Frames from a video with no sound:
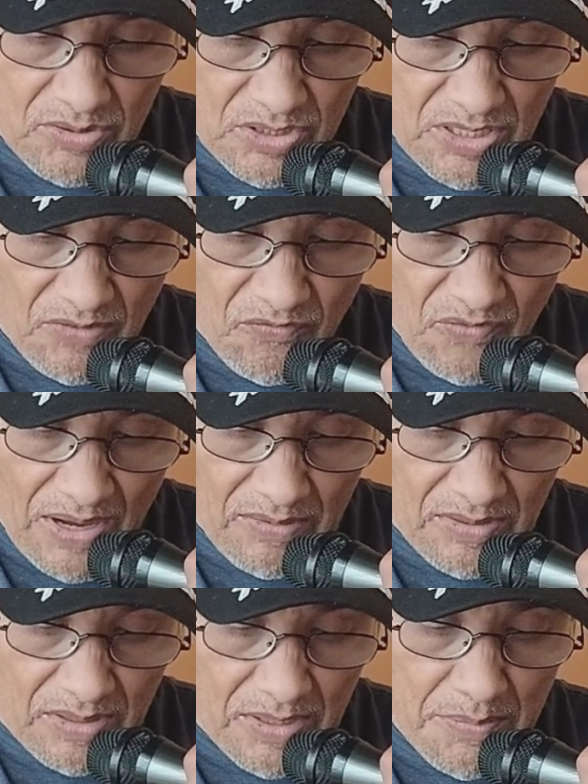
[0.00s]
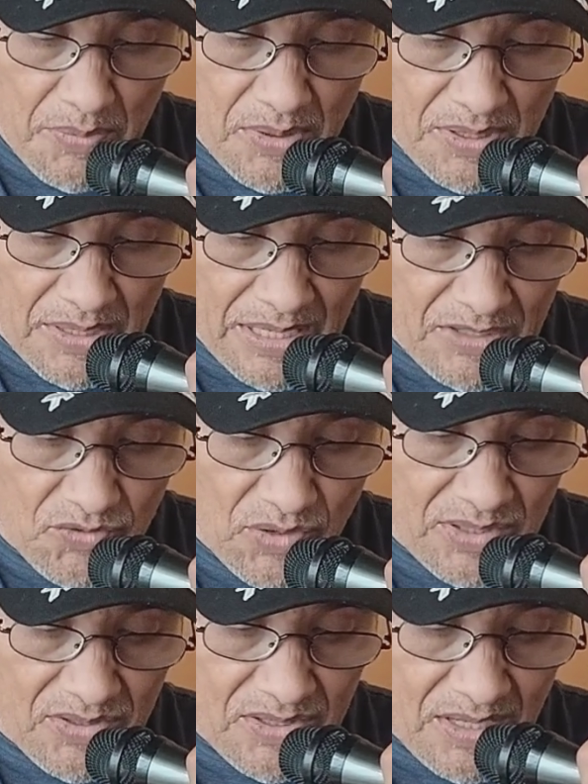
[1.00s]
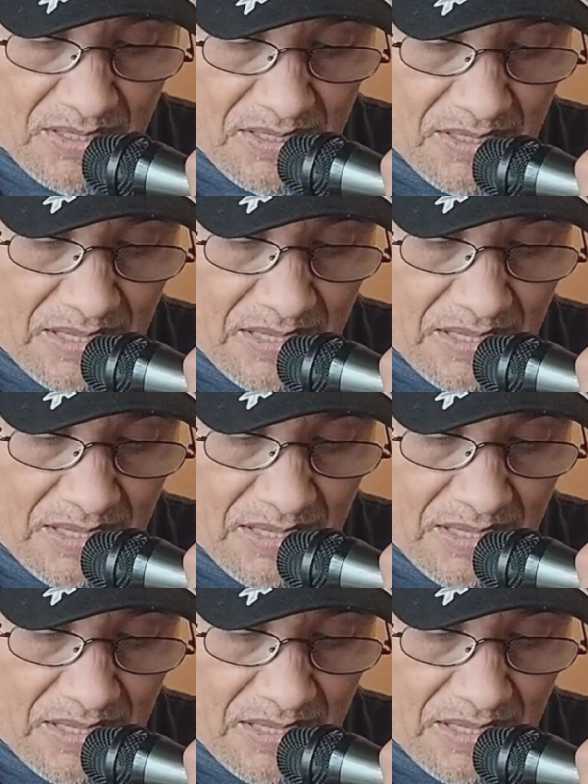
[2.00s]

she found liberty and transcended